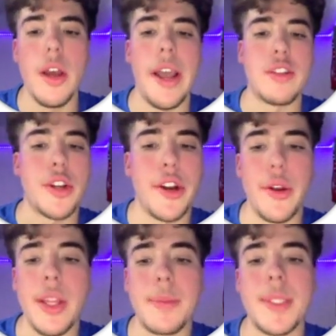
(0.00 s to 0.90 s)
And so you
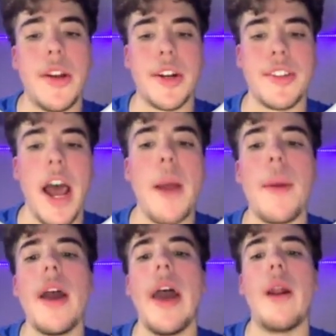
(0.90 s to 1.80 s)
end up selling your time.
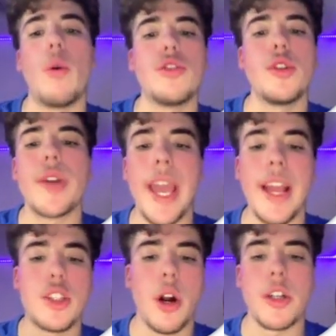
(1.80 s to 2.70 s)
And also you can't
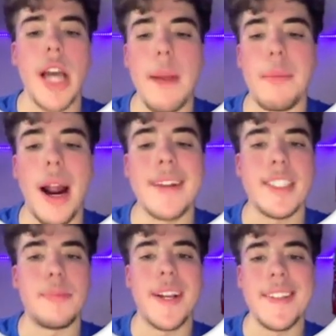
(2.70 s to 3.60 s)
charge high
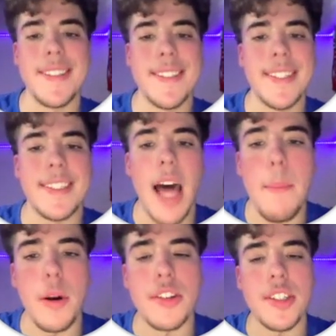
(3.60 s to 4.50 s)
prices because this is not
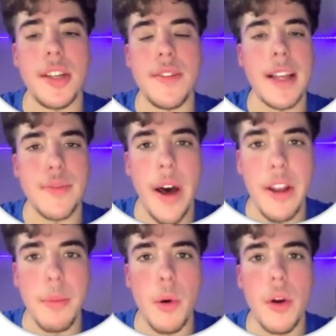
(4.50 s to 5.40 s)
perceived as
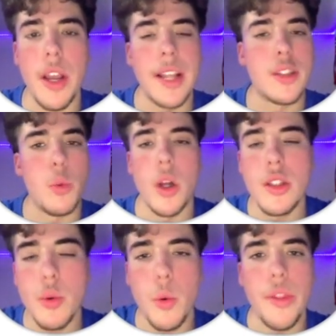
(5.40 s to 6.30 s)
valuable. It's one
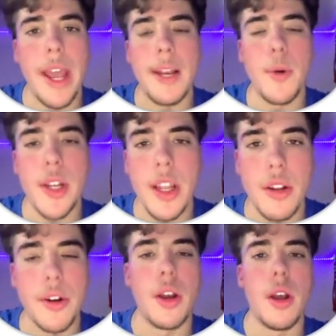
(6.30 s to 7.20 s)
tool that anyone can
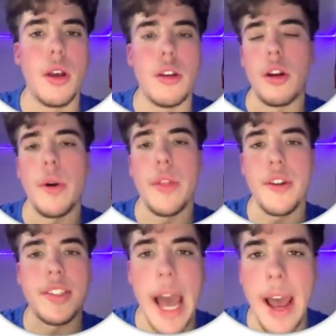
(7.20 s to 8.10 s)
learn, whether
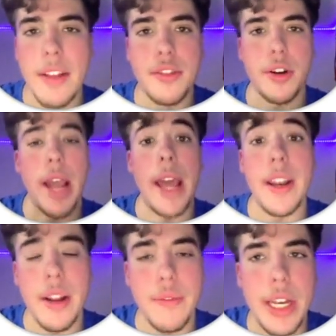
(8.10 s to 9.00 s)
it's ads or
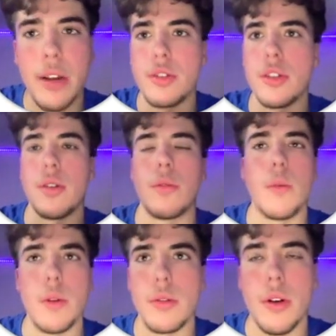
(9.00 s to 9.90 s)
editing videos
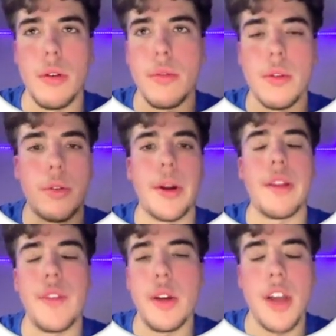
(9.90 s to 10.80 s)
or, creating
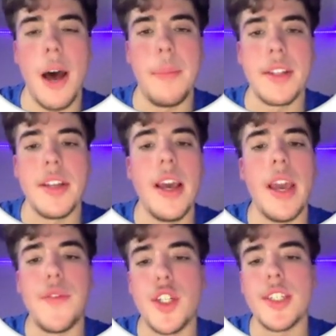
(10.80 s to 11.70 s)
video topics.
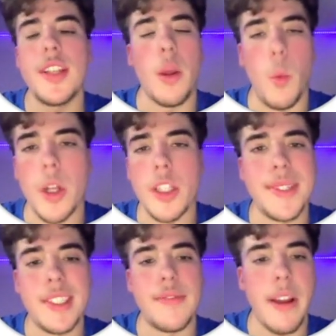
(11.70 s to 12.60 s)
If you're just selling one
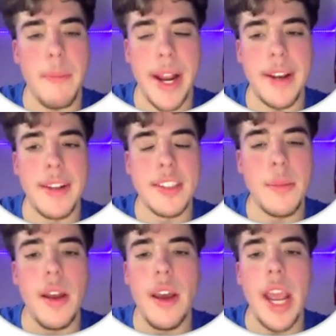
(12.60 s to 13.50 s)
specific mechanism
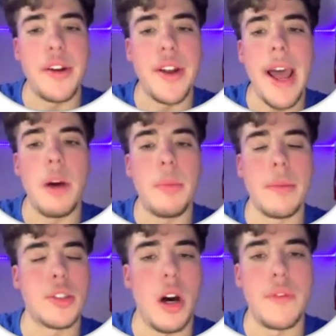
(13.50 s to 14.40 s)
and you're not helping them
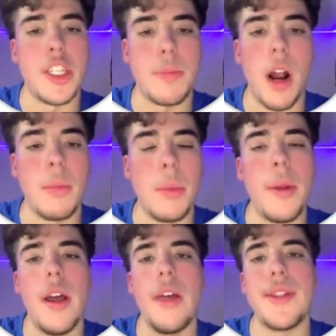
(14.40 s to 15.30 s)
solve each problem,
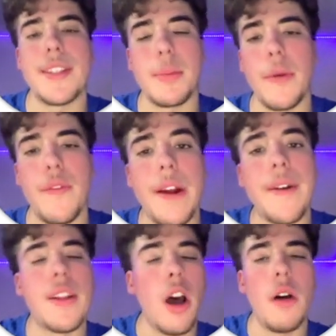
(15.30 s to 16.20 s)
then it's going to be very
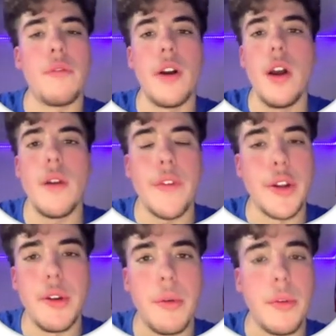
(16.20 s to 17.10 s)
tough for you
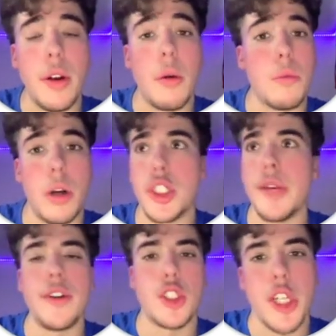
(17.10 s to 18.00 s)
to,
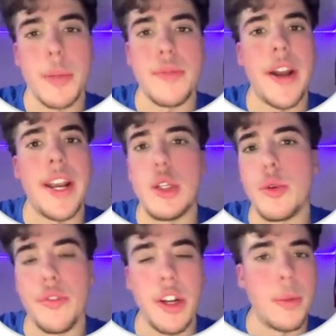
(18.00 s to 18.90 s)
achieve your dreams, financial
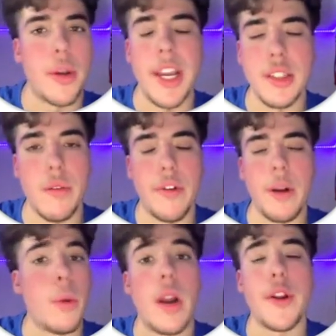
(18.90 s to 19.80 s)
freedom, location freedom,
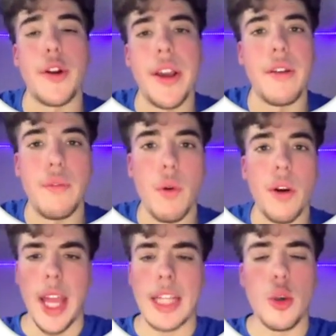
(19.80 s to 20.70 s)
whatever you're in it for.
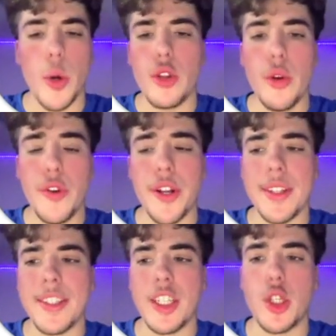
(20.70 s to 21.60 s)
And so what do you do if you're in
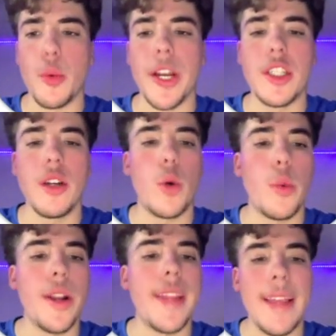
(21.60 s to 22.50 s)
this situation? Well, you
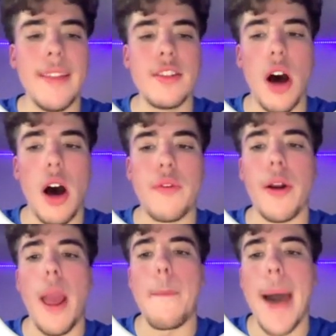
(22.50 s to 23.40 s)
want to take this offer
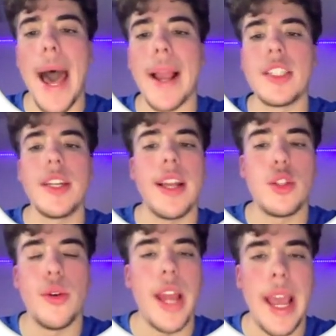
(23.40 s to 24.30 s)
and package it
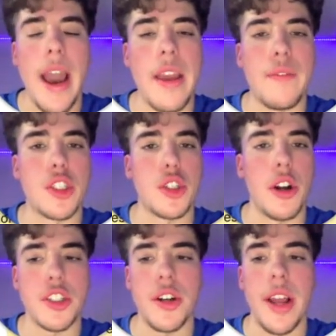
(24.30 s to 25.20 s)
into an AI
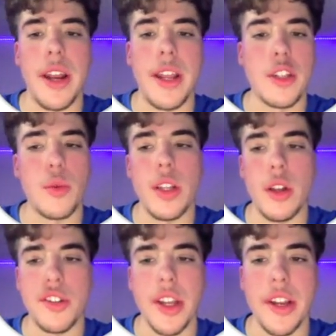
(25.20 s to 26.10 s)
infrastructure. And here's what it
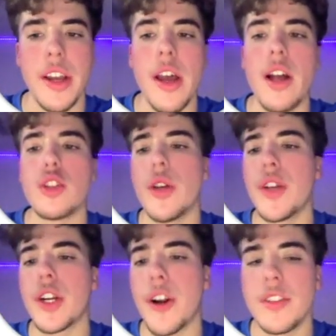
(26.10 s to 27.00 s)
looks like. So you have the
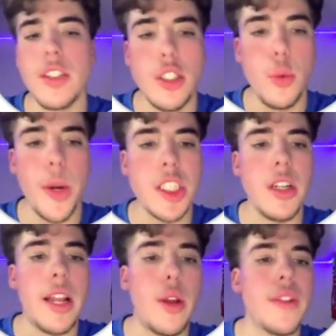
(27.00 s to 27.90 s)
current situation
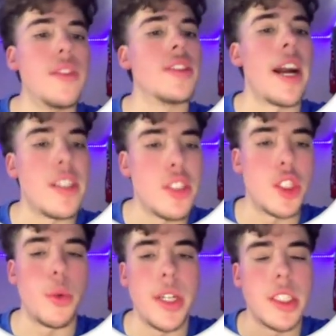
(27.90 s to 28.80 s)
and you have the desired
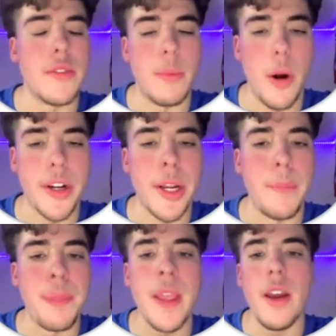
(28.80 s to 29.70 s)
situation of the market.
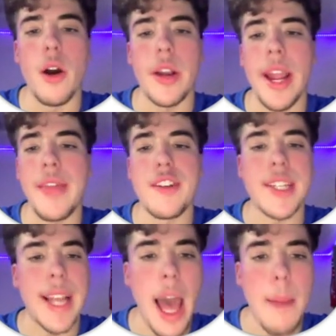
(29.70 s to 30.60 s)
Okay. And there's a
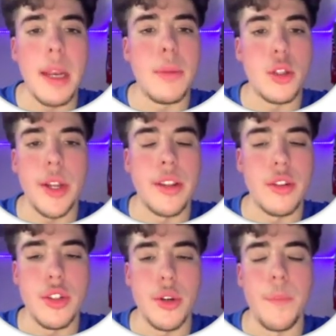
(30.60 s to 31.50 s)
gap in between the
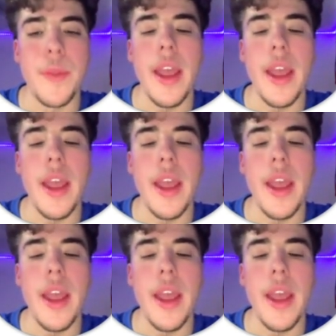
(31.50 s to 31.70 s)
two.